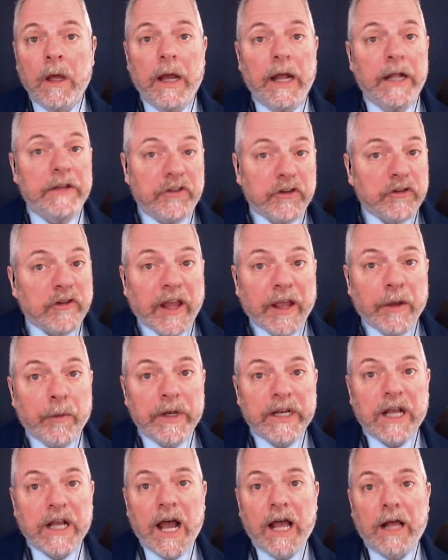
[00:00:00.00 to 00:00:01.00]
It's just like
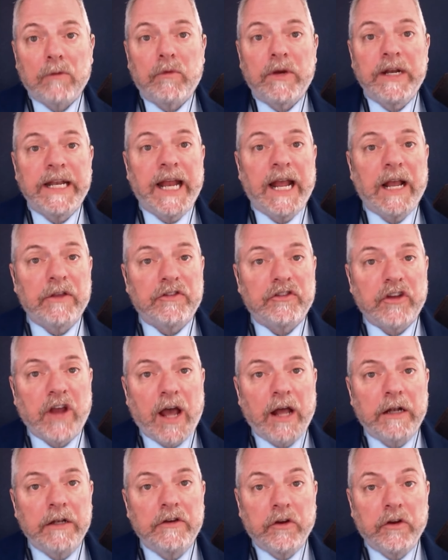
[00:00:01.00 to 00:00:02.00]
when Kyle Rittenhouse
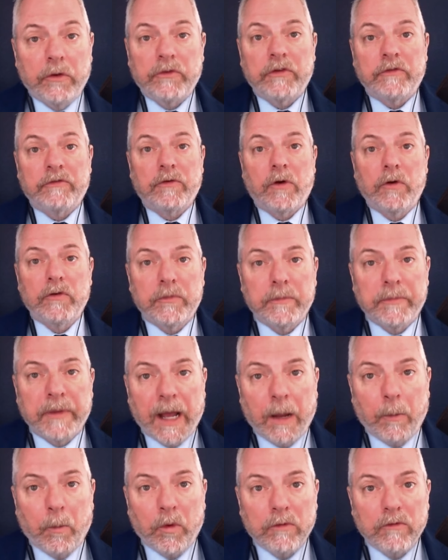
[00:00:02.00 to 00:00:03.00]
shot Joseph
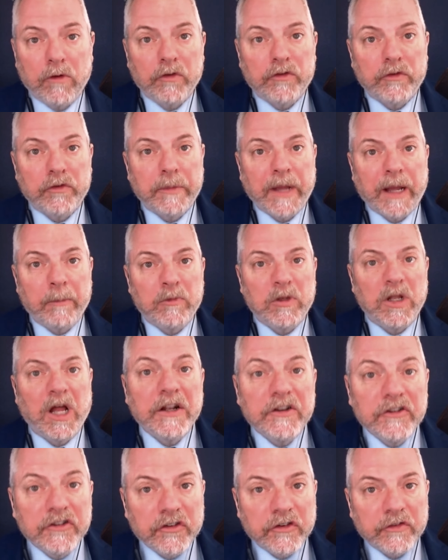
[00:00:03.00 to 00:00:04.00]
Rosenbaum, when Rosenbaum
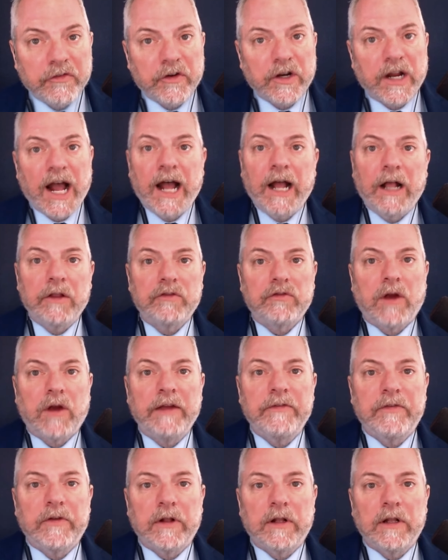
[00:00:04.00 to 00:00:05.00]
lunged for Kyle's
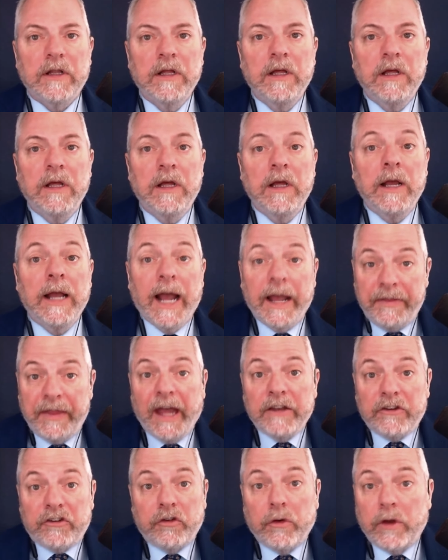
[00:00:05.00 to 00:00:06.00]
rifle. And
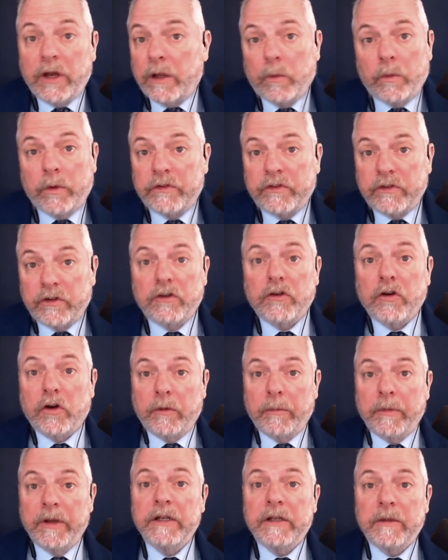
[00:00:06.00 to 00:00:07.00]
that shooting was
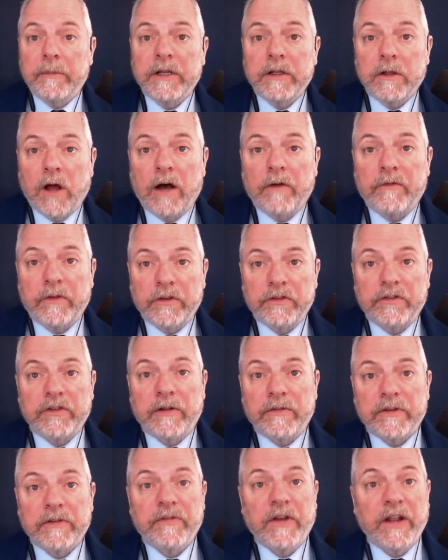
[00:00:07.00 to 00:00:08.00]
determined to be lawful
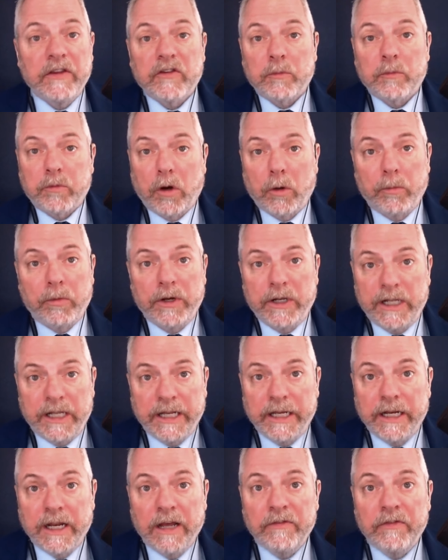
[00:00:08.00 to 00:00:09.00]
self defense,
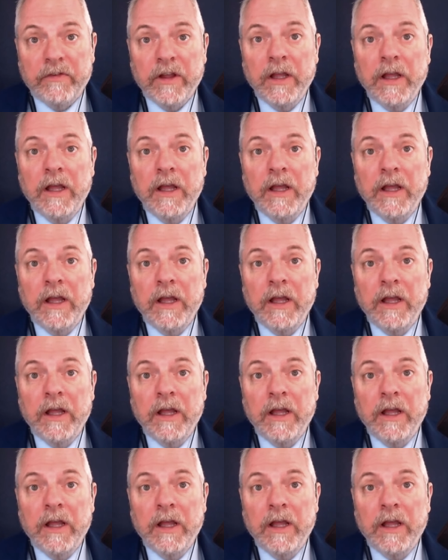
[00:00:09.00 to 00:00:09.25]
appropriately enough.